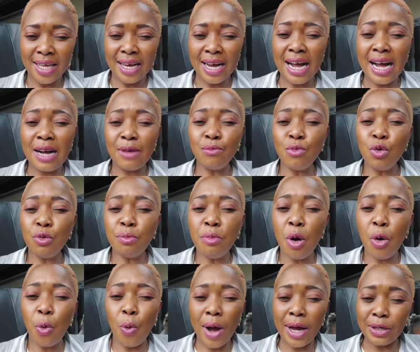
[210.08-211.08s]
a
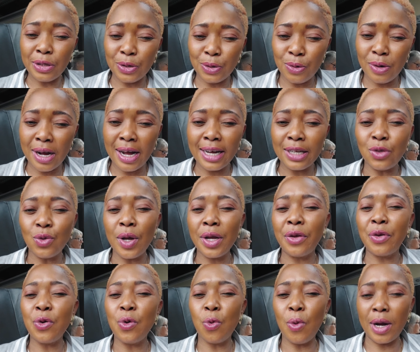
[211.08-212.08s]
gbugbo waju a je
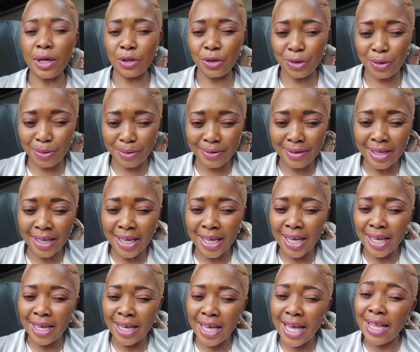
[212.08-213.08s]
ki waju
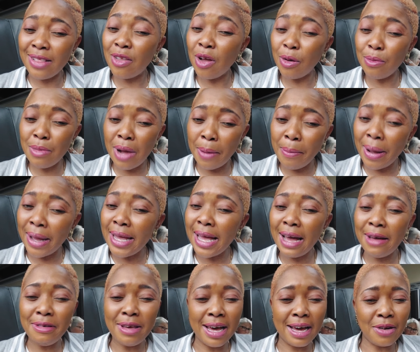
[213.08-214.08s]
e do pa ma
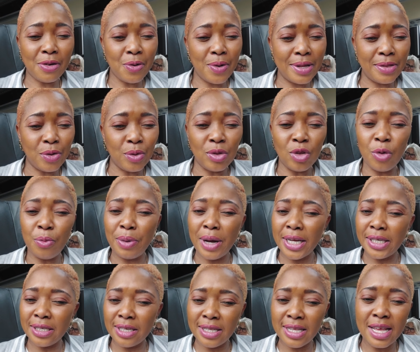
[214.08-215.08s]
ya re aro e do no
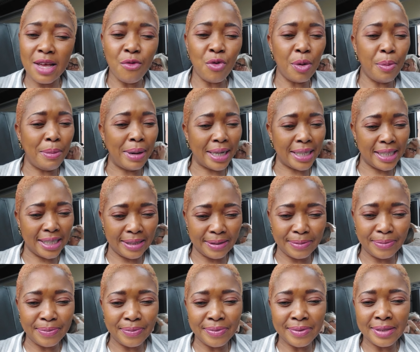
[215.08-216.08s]
ba je ni e wi mani
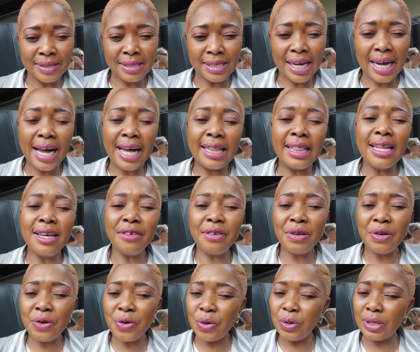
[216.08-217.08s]
a le
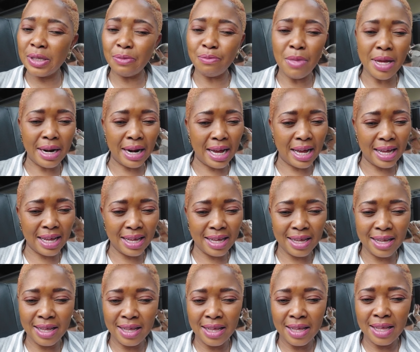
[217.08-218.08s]
ri gro di gbera
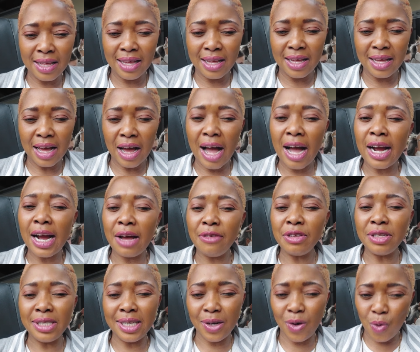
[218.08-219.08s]
a ga
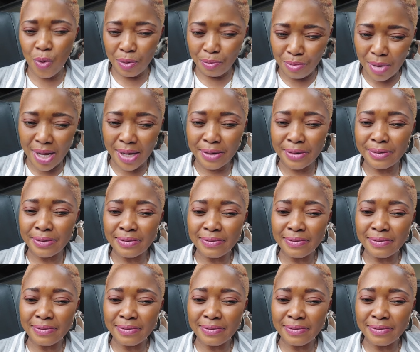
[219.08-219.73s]
bi di kun gbe